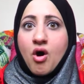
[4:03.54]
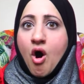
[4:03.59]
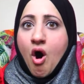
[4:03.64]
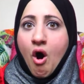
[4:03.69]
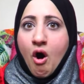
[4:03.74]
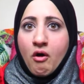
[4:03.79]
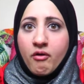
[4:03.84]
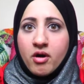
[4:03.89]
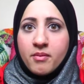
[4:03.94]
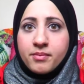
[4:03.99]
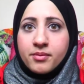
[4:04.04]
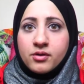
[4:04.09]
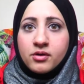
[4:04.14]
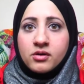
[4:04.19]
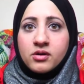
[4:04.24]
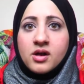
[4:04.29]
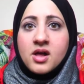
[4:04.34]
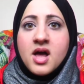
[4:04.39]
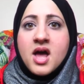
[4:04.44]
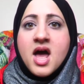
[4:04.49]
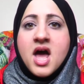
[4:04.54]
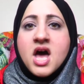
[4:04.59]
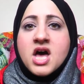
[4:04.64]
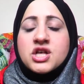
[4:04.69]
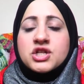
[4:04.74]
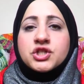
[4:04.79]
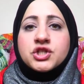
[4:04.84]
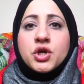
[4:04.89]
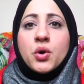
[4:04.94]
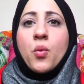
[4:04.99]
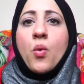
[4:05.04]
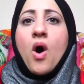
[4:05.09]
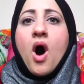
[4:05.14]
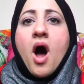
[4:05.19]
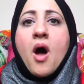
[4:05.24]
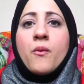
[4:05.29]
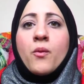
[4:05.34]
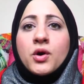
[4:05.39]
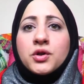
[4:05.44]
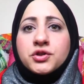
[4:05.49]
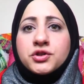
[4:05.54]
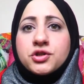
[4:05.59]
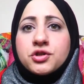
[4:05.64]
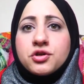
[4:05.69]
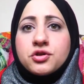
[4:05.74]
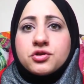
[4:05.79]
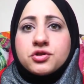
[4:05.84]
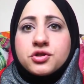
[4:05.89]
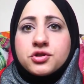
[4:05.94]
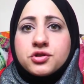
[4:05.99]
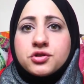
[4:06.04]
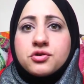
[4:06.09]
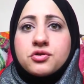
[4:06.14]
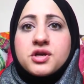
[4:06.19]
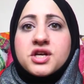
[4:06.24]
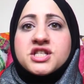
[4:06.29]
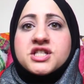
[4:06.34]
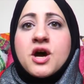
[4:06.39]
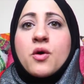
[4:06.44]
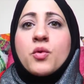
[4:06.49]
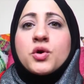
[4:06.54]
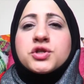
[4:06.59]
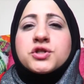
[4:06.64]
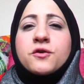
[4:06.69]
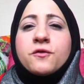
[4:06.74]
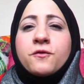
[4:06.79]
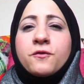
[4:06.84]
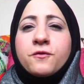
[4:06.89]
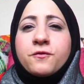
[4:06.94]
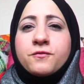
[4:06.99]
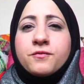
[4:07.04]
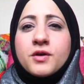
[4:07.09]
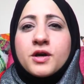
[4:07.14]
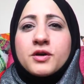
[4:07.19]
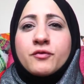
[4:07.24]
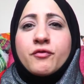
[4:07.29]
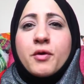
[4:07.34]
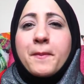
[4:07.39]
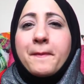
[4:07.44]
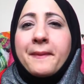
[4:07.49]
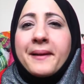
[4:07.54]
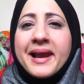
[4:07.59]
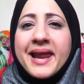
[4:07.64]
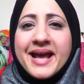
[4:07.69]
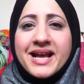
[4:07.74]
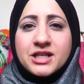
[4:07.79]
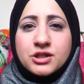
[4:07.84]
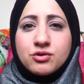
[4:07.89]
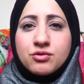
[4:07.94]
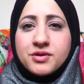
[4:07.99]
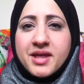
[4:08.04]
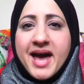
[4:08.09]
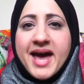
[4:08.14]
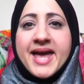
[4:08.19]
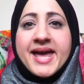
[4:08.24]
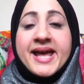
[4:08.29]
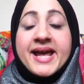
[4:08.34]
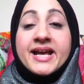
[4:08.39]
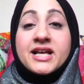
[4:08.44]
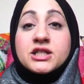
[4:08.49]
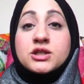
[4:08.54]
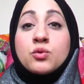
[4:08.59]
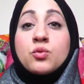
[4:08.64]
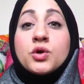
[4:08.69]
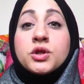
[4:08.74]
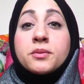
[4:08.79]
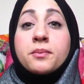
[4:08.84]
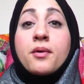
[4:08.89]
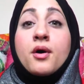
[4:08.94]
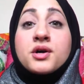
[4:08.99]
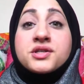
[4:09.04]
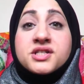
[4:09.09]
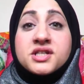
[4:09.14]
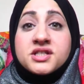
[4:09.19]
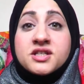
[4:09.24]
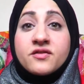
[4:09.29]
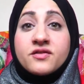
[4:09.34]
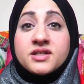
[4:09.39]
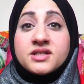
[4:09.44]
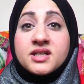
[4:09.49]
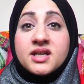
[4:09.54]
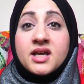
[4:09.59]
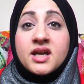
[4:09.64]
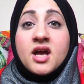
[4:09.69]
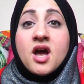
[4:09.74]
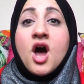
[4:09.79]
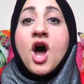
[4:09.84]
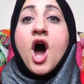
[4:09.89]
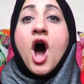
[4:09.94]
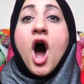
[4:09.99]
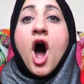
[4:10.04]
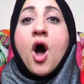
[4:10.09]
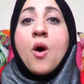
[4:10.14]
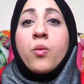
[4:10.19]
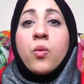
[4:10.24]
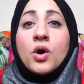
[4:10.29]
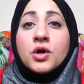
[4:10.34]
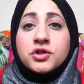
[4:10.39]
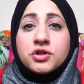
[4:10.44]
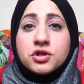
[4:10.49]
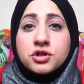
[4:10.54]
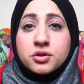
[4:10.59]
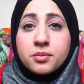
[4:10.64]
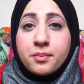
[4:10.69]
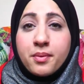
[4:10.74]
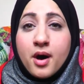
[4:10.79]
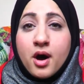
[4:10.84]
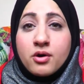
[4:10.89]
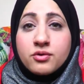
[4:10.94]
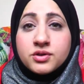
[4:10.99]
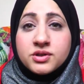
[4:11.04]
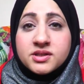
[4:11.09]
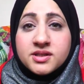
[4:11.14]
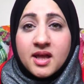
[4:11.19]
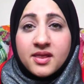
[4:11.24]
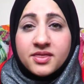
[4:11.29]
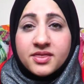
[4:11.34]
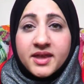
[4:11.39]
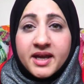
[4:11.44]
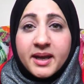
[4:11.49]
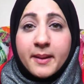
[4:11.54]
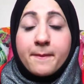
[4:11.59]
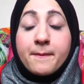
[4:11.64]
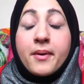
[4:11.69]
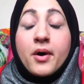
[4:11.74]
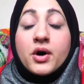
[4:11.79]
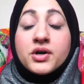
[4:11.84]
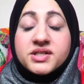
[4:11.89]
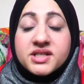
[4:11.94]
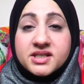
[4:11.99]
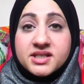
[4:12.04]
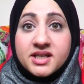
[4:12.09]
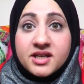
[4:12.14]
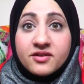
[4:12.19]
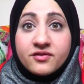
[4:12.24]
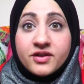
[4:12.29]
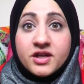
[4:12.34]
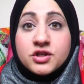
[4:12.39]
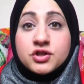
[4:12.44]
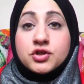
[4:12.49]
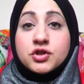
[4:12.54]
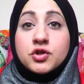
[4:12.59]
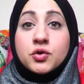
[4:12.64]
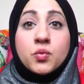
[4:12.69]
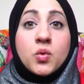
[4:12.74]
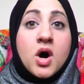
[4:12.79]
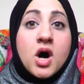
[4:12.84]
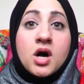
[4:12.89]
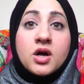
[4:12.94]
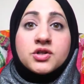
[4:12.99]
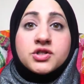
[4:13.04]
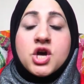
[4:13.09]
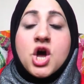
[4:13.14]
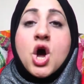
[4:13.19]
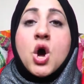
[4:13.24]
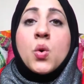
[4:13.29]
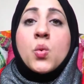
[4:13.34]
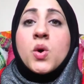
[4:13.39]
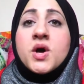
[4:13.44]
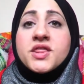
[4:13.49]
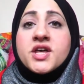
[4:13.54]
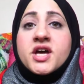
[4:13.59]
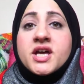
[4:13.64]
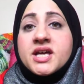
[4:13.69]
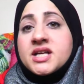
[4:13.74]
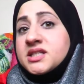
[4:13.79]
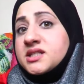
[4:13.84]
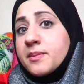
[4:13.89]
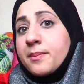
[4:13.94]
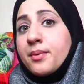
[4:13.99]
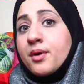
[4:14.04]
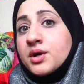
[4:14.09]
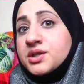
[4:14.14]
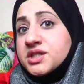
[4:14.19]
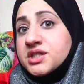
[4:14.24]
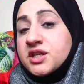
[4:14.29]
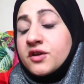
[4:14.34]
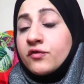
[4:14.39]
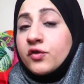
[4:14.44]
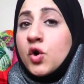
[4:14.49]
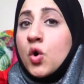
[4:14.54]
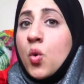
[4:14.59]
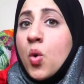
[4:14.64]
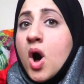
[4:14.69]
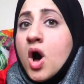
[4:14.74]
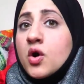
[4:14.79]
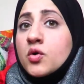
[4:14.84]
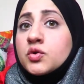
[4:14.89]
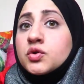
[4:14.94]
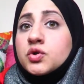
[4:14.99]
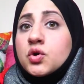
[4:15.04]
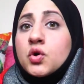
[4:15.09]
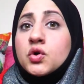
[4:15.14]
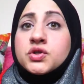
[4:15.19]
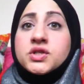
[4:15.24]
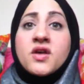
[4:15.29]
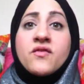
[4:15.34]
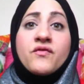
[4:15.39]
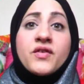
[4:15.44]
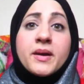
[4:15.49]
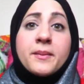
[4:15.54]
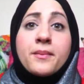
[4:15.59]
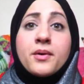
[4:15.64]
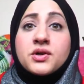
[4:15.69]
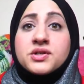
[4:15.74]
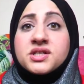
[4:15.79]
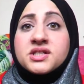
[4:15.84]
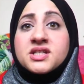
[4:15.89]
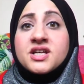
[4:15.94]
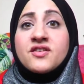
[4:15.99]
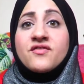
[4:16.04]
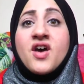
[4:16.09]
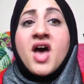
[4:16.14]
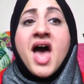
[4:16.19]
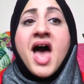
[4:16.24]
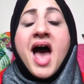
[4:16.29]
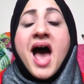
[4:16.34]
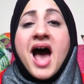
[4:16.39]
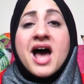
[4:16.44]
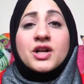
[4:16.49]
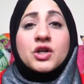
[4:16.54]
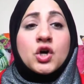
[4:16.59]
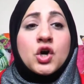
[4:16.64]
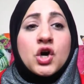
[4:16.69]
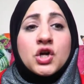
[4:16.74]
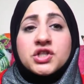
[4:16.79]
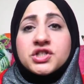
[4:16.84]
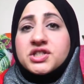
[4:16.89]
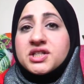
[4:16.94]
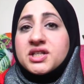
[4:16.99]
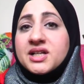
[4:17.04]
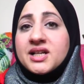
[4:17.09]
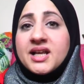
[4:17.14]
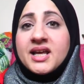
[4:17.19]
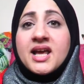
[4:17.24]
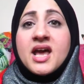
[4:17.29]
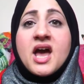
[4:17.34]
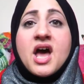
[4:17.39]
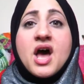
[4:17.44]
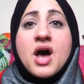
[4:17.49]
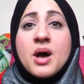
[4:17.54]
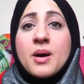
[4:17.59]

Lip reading: horrible. So what I want you to do is I want to replace all that hate with positivity. I want you to post something positive into the world, whether it's a positive quote or something positive, and constantly